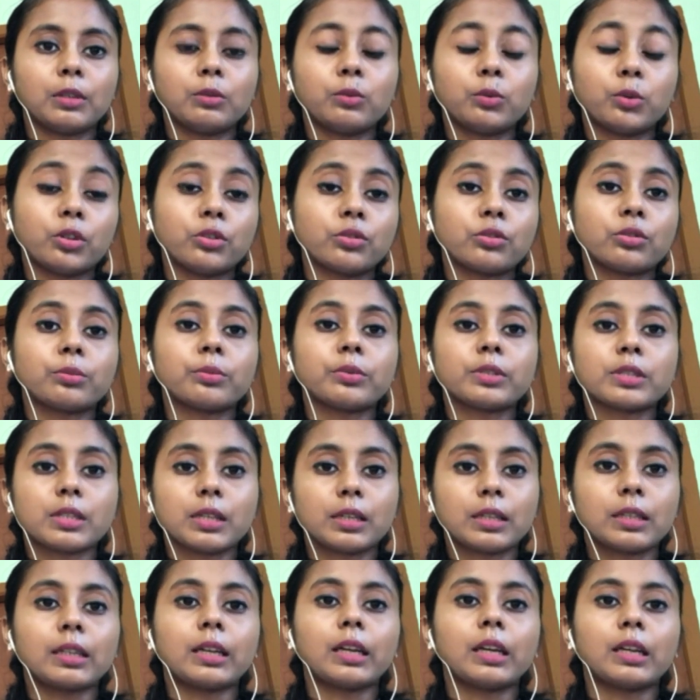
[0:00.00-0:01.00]
wardrobe is
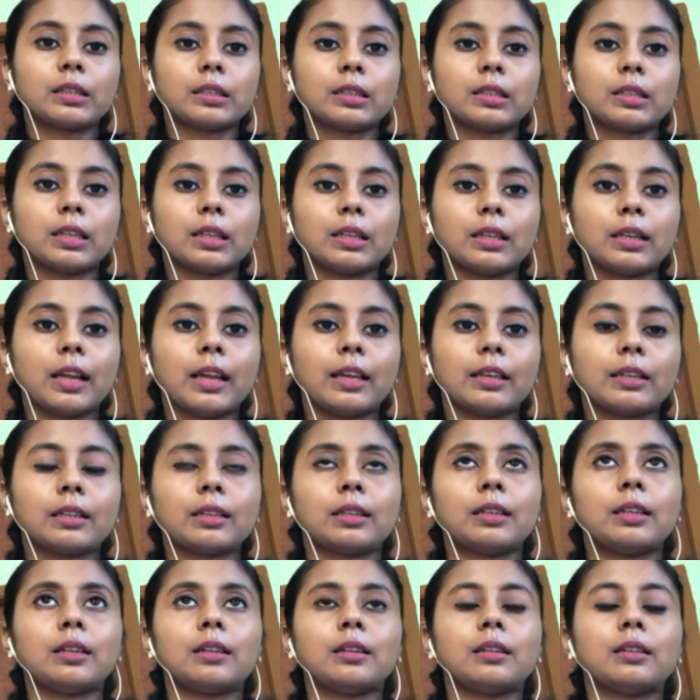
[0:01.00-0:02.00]
a great thing. Like,
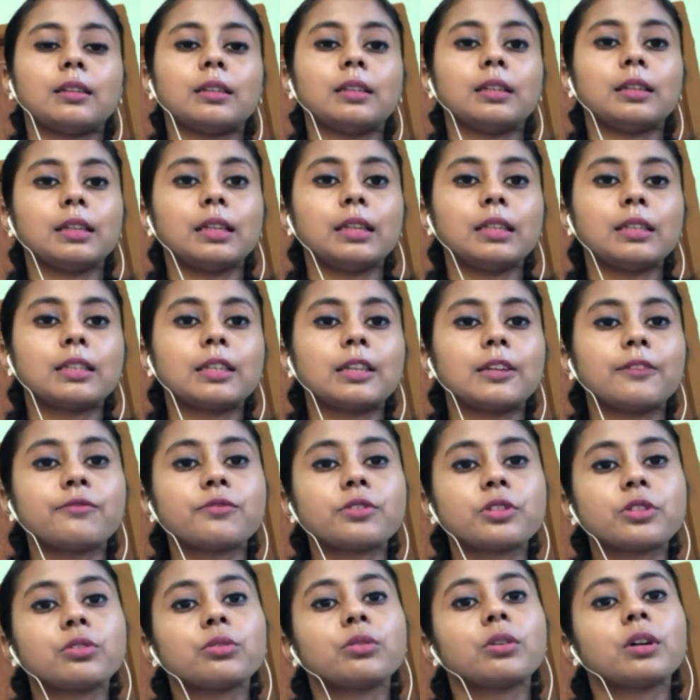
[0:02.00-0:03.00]
it
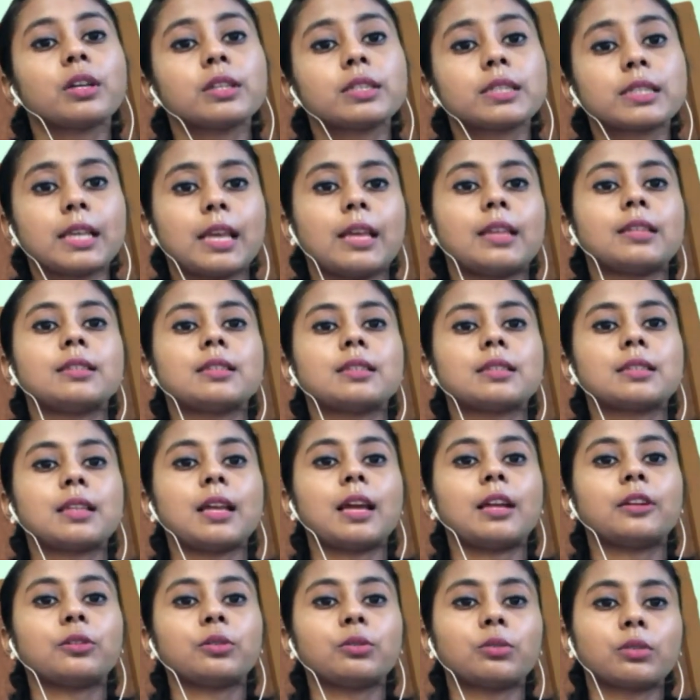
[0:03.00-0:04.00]
gives you a sense
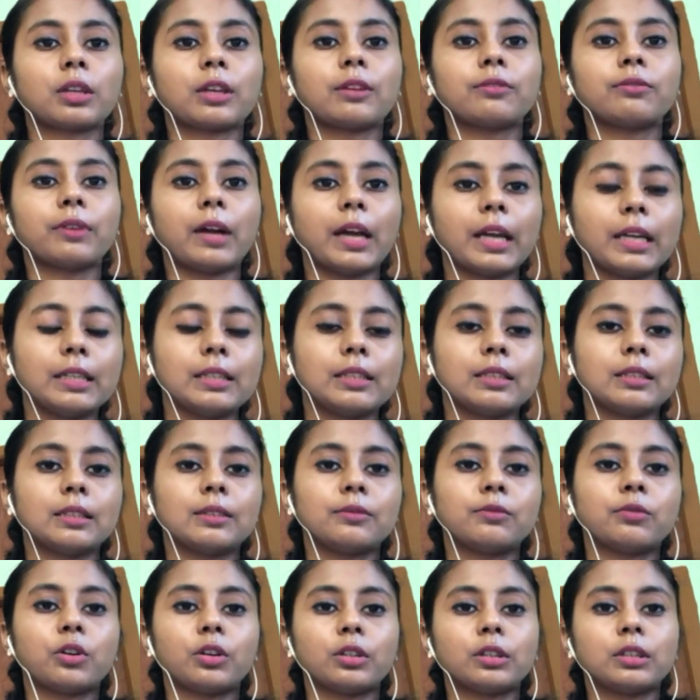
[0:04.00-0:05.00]
that, okay, fine,
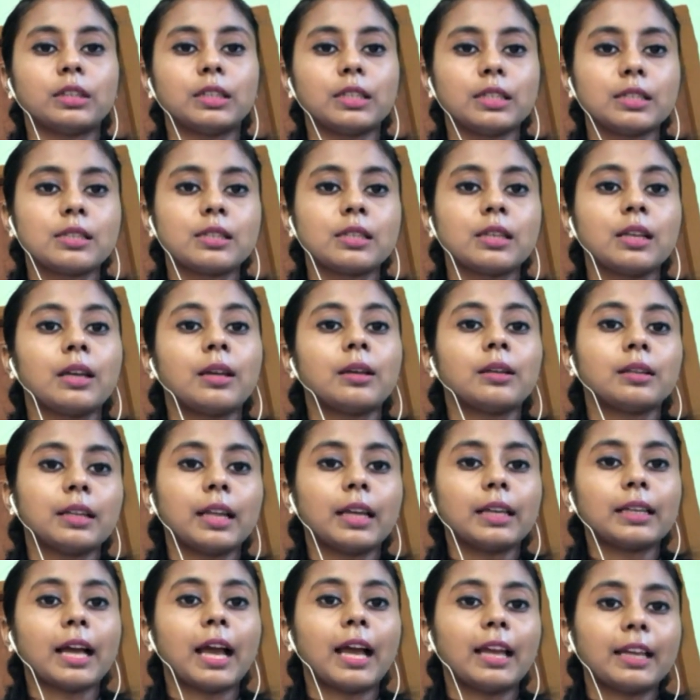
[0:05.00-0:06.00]
for this,
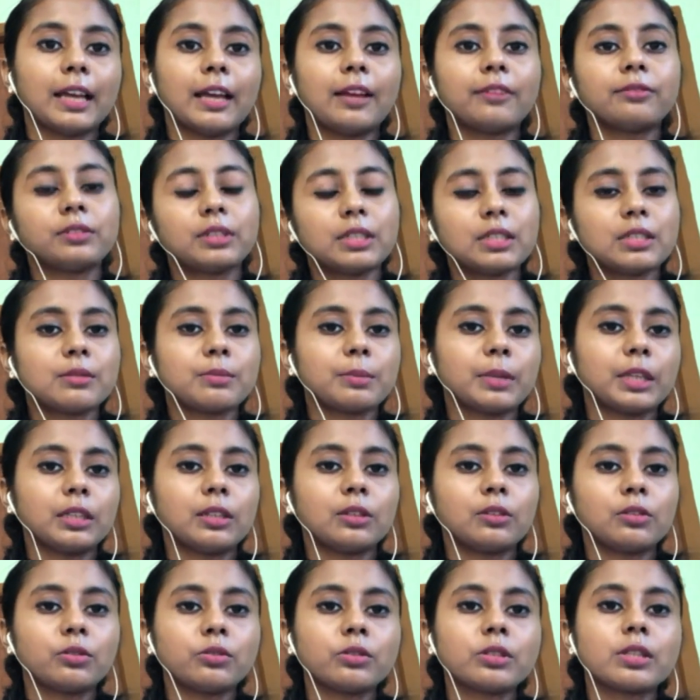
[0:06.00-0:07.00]
like, I have these many
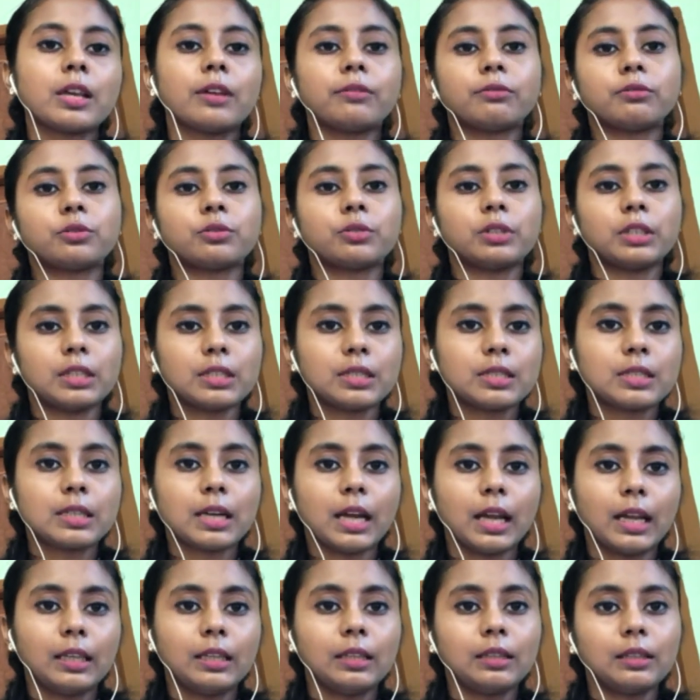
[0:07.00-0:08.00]
clothes, I have to
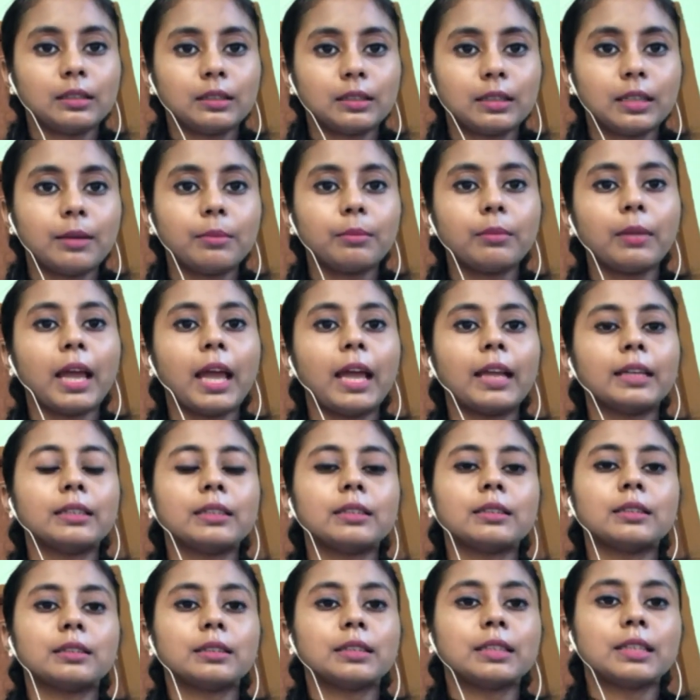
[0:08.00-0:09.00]
restyle them,
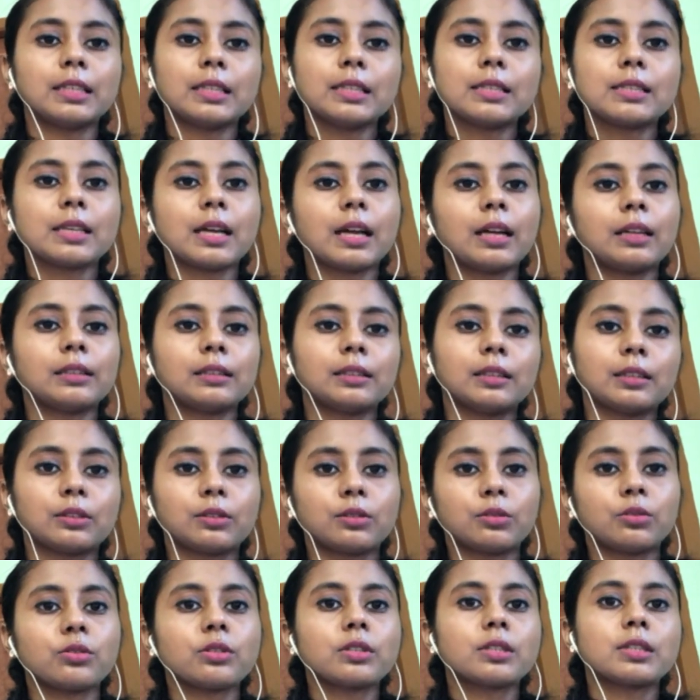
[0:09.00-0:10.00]
and these are the
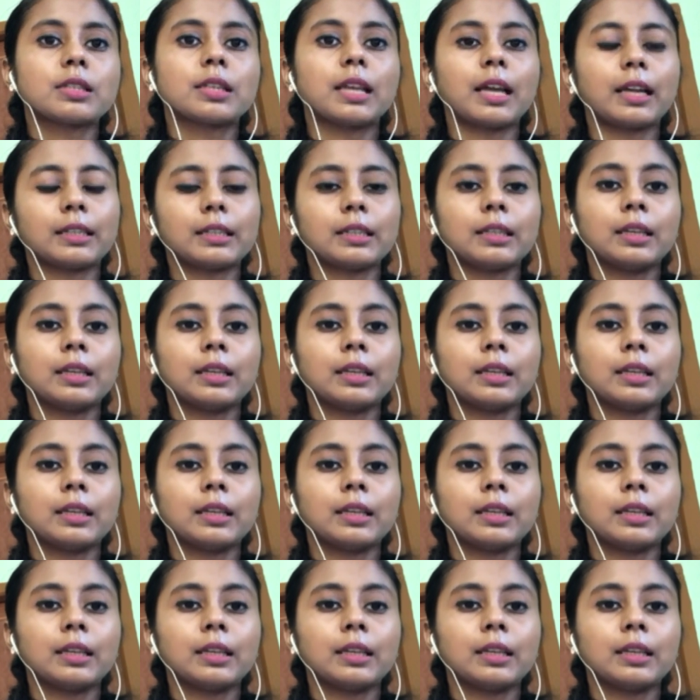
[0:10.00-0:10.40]
clothes that